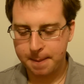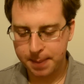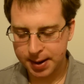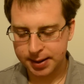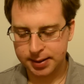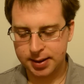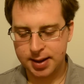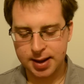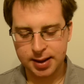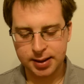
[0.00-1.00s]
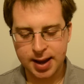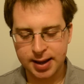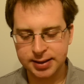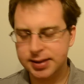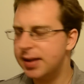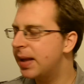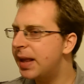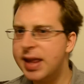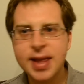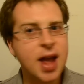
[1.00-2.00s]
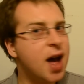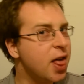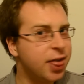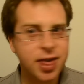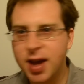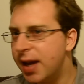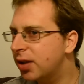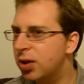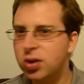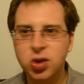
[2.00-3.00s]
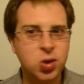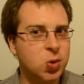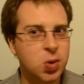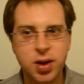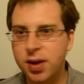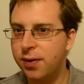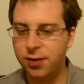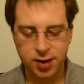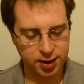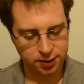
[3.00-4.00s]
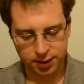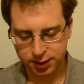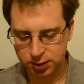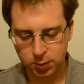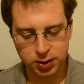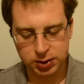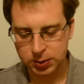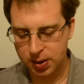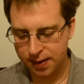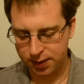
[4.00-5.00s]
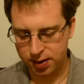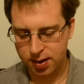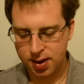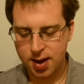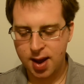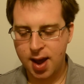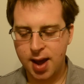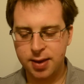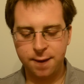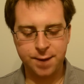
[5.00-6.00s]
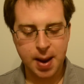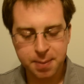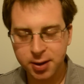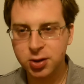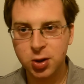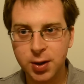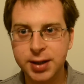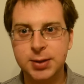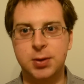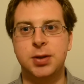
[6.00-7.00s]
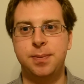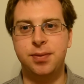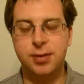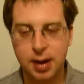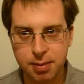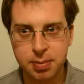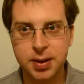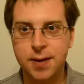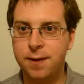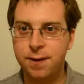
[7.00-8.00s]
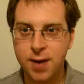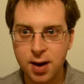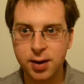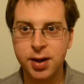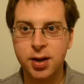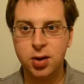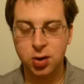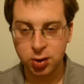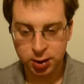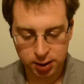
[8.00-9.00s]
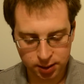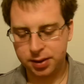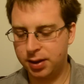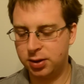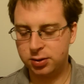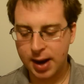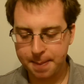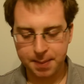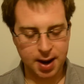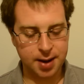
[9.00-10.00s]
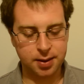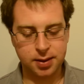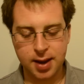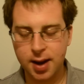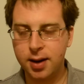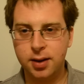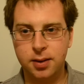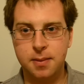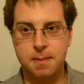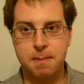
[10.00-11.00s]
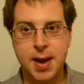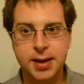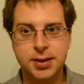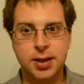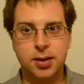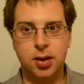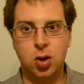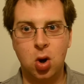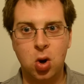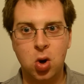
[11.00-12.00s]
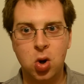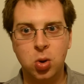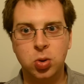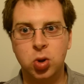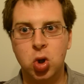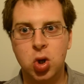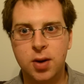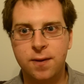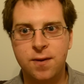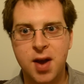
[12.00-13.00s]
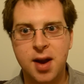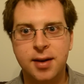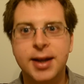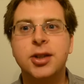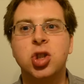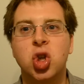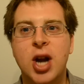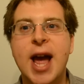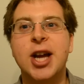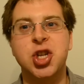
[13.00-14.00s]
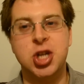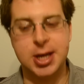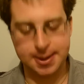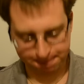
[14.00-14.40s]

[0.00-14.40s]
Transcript: but it has nothing to do with the fragrance whatsoever. And the fabric choice was probably very good. The strap on the neck makes it all look very trashy.